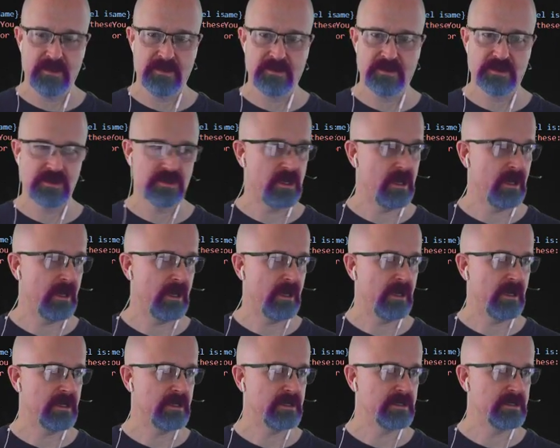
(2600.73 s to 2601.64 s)

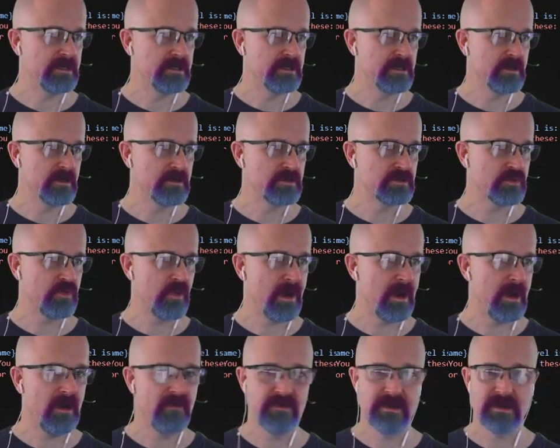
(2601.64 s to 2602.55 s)

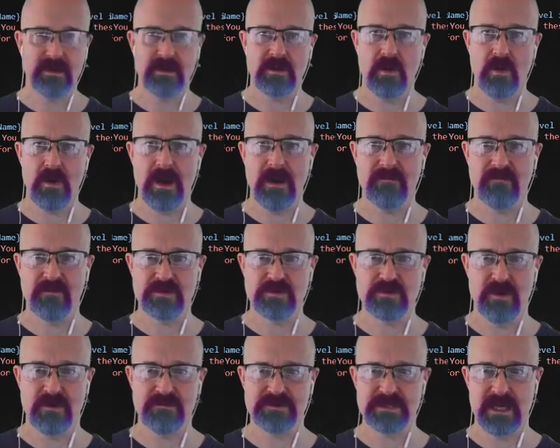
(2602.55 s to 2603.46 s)
12 and it'll go up for
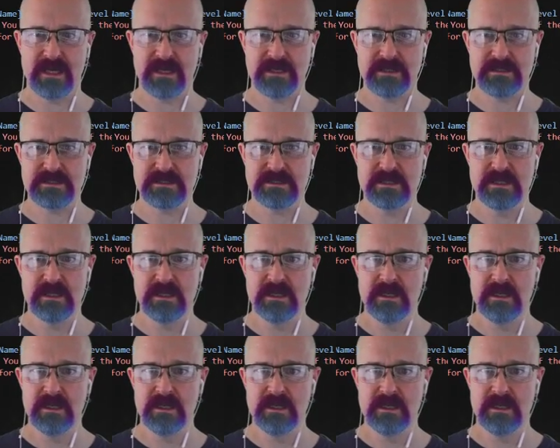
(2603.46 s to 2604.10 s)
12 seconds.